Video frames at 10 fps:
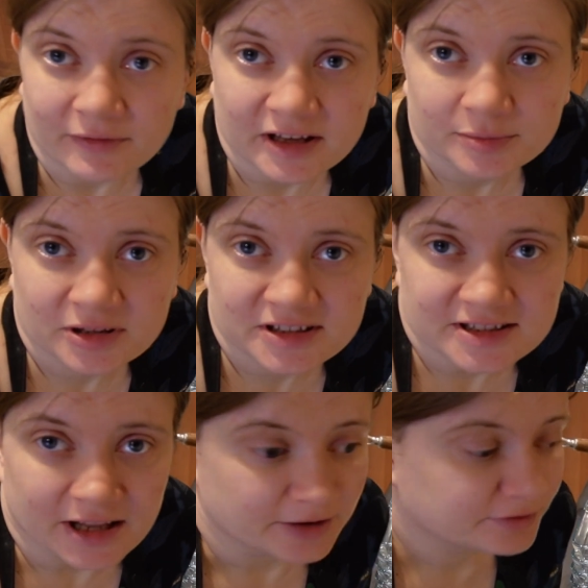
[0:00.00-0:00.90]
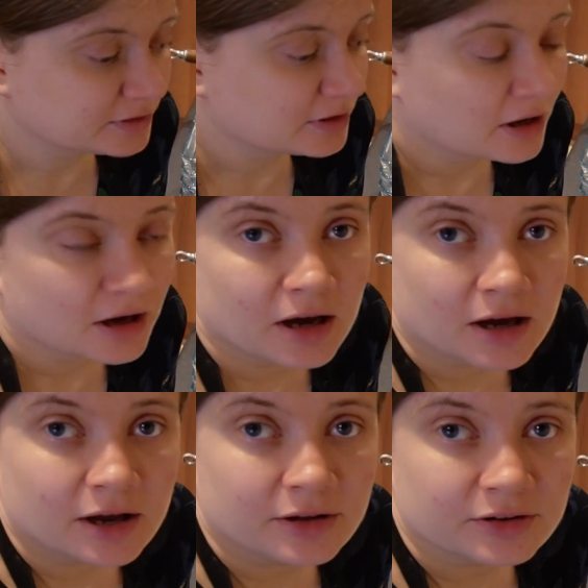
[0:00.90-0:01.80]
8 minutes left,
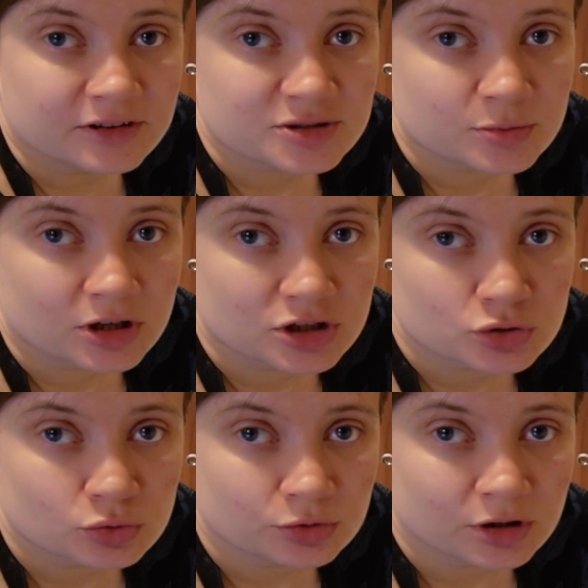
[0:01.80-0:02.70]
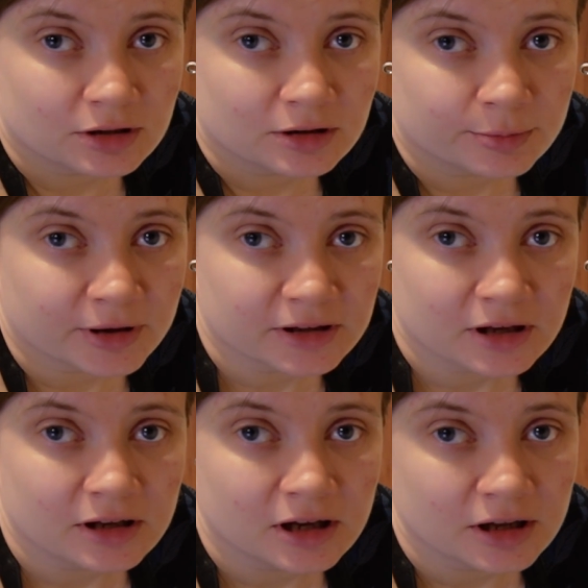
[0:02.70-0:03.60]
and this one has cooled a little bit,
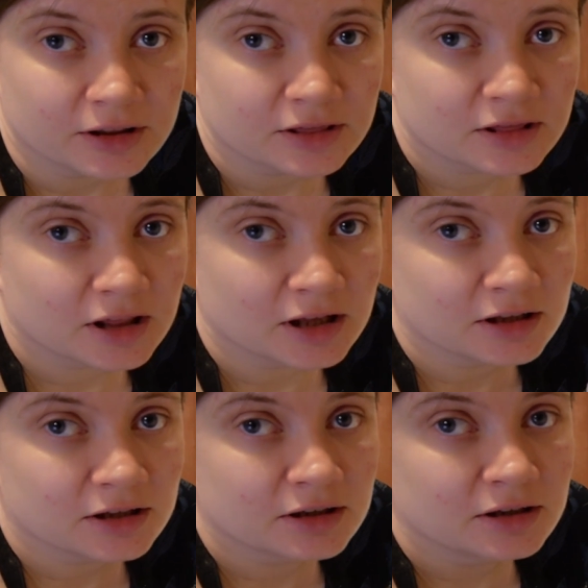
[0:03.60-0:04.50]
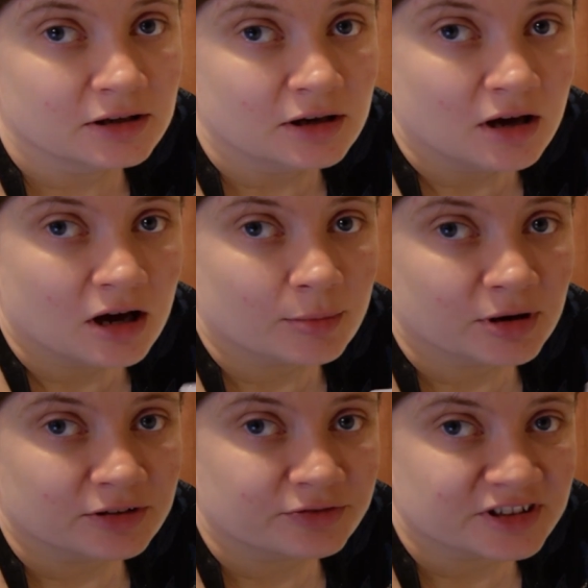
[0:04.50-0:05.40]
and I think I'm
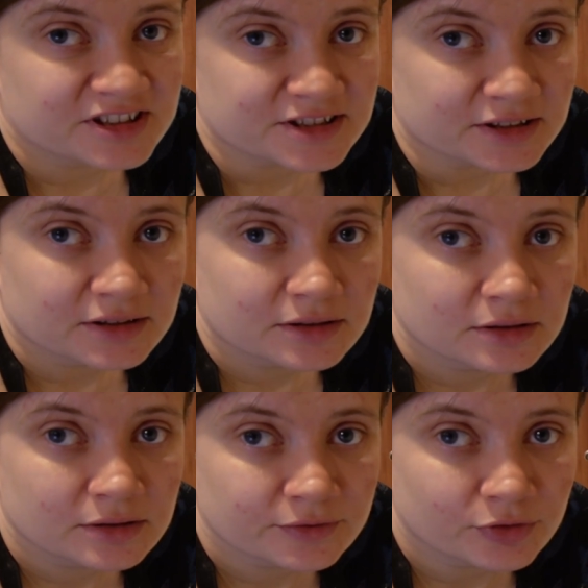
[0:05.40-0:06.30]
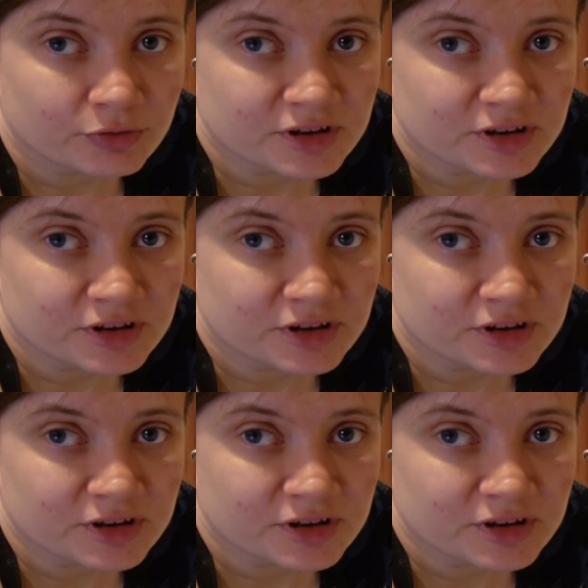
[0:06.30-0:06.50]
gonna freeze it for